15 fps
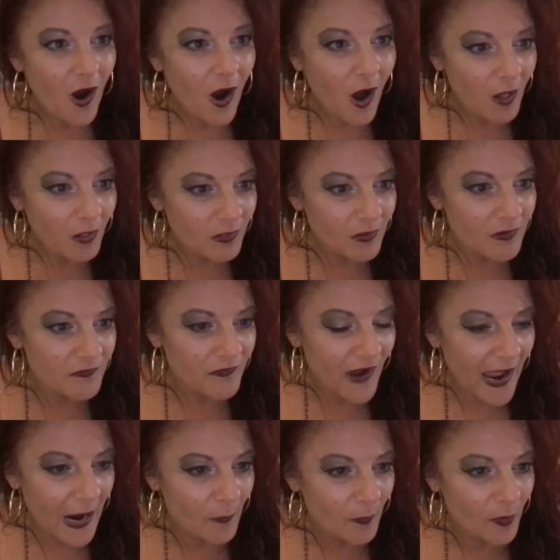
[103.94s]
all of
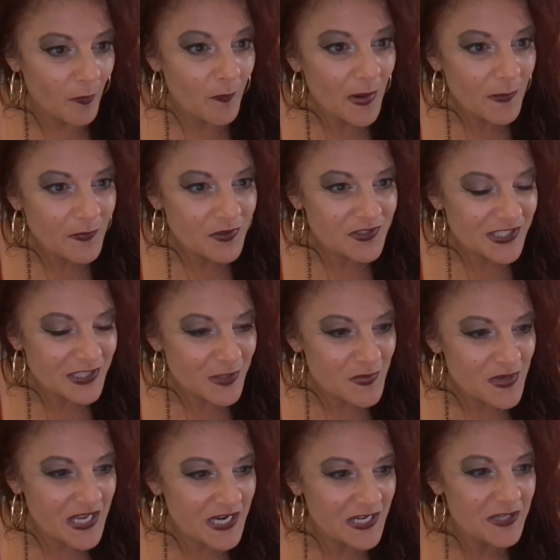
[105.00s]
our members at the
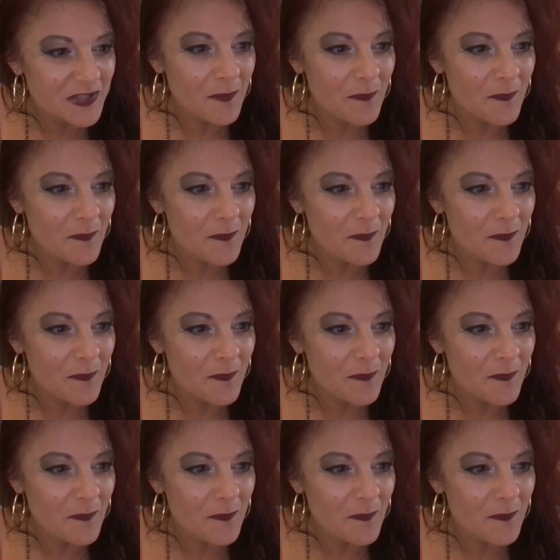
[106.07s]
beginning of the